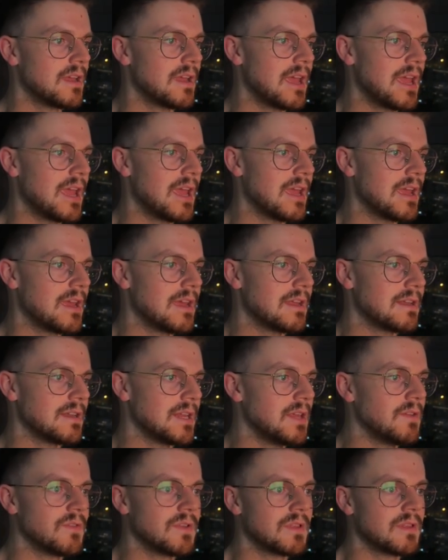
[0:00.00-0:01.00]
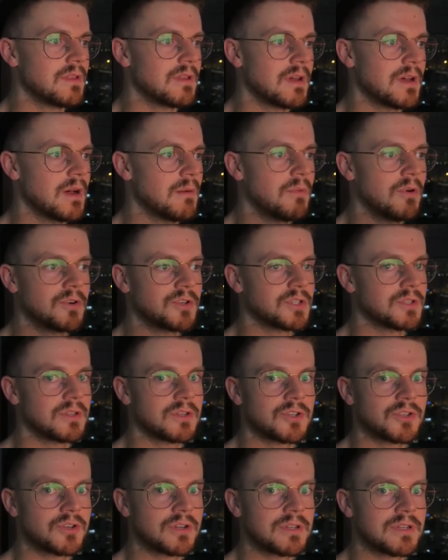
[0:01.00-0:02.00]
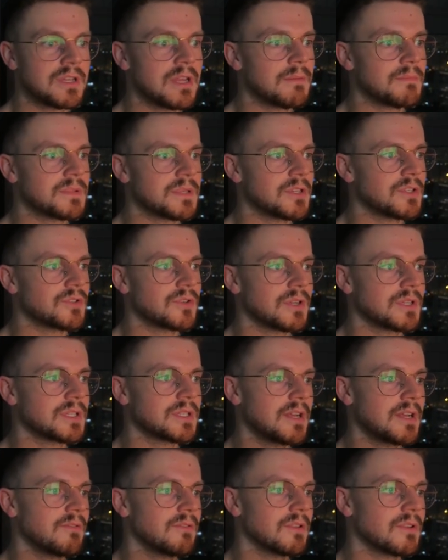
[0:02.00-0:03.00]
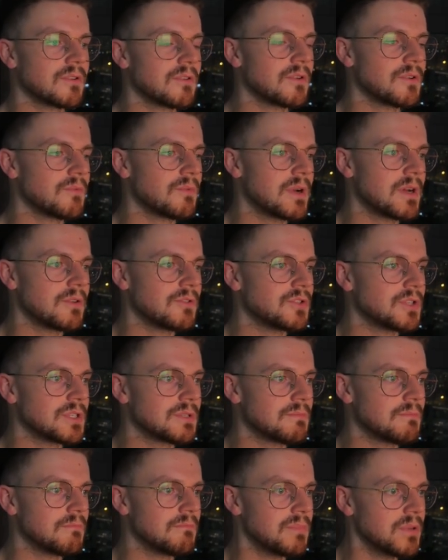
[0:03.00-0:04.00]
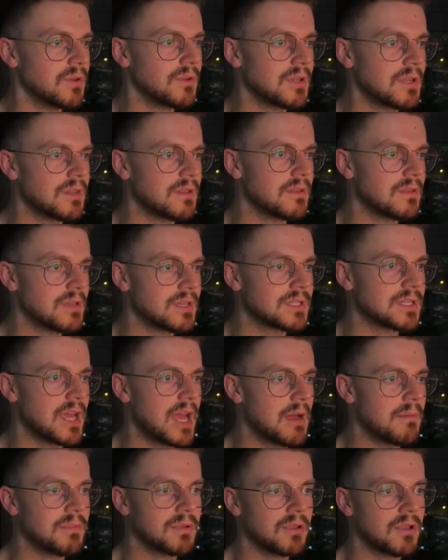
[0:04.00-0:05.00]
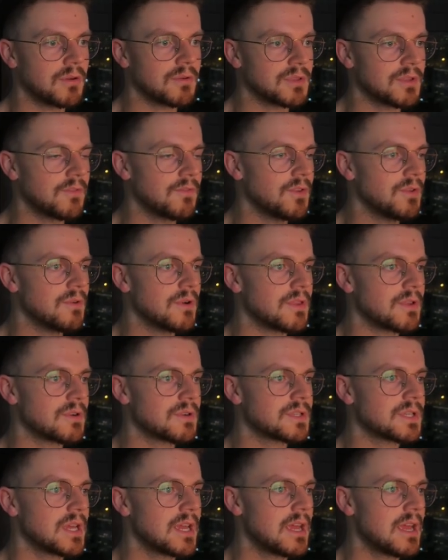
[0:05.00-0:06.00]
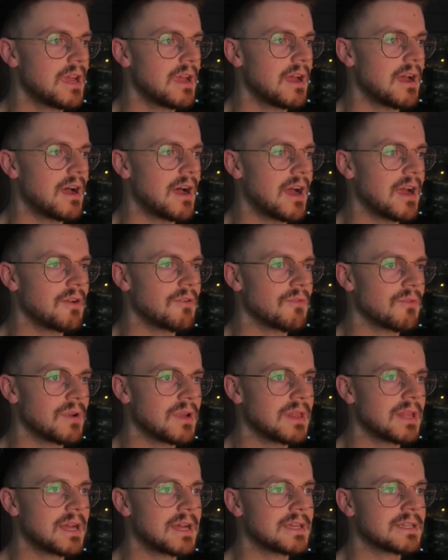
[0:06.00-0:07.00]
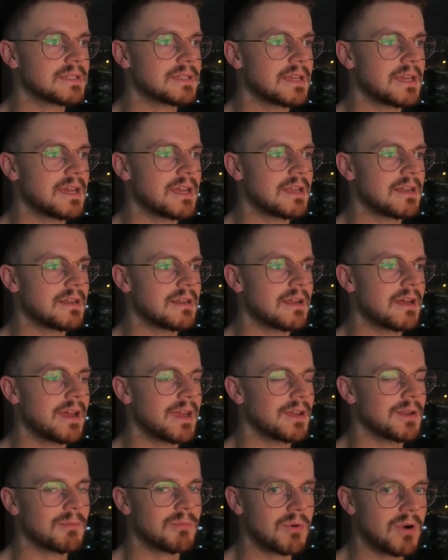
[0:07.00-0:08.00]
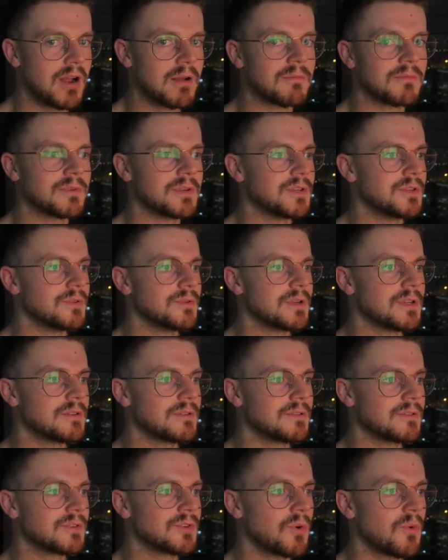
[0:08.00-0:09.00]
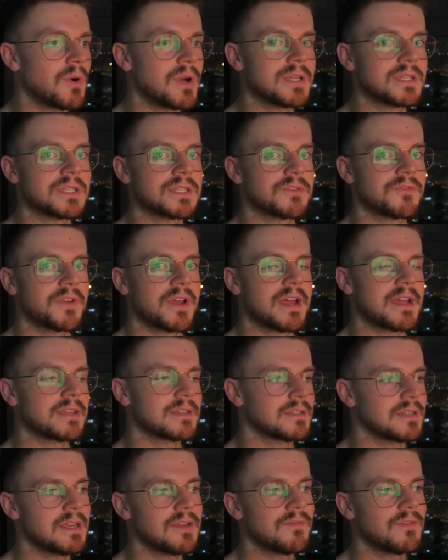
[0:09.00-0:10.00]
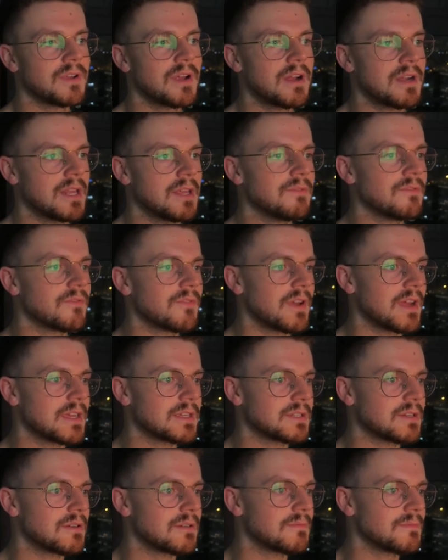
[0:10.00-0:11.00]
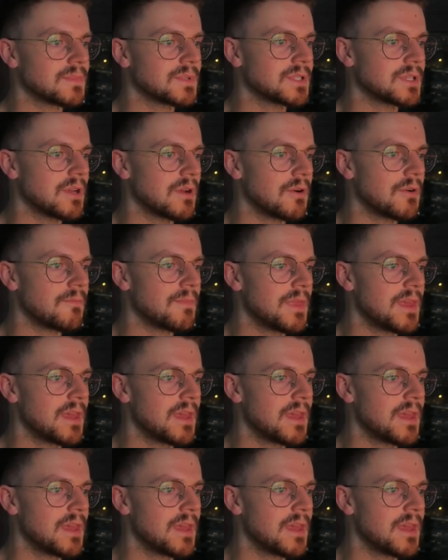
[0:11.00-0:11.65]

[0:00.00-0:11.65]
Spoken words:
and even a bunch of the tips and tricks that I've learned while just building this app along with a few others, I realized that I could probably do it twice as fast, if not even faster. So